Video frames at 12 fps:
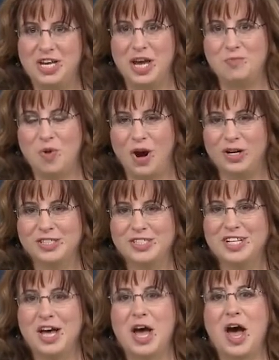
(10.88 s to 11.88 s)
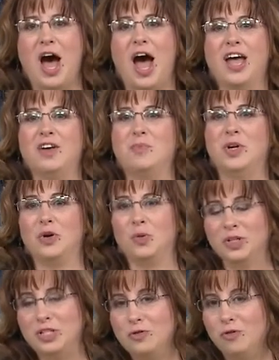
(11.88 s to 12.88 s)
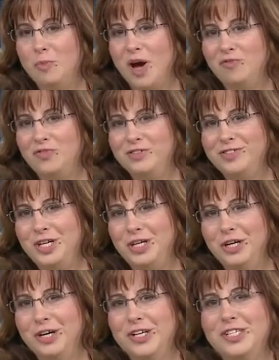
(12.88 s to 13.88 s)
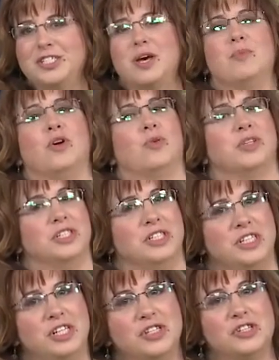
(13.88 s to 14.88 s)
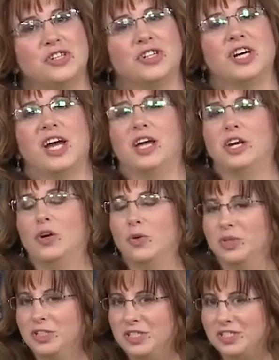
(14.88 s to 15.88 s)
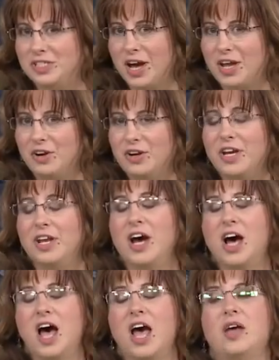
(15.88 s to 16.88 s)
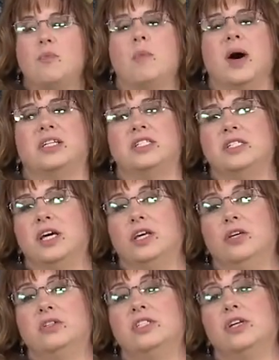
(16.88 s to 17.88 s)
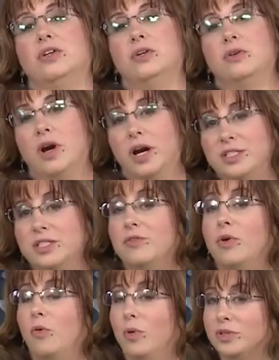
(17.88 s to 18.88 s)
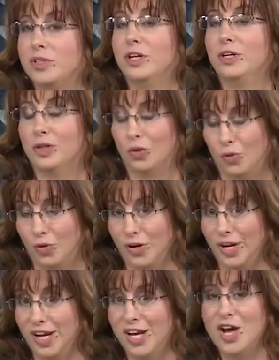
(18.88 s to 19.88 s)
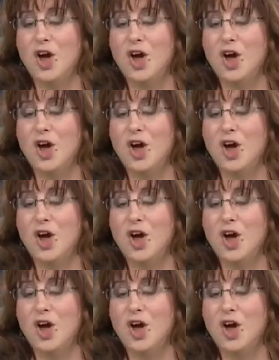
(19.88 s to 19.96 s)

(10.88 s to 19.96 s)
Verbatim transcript: Kae Parks. I have been quilting for about fifteen years. I'm a quilting teacher and a quilting designer, and I am about to take you to new heights of quilting glory.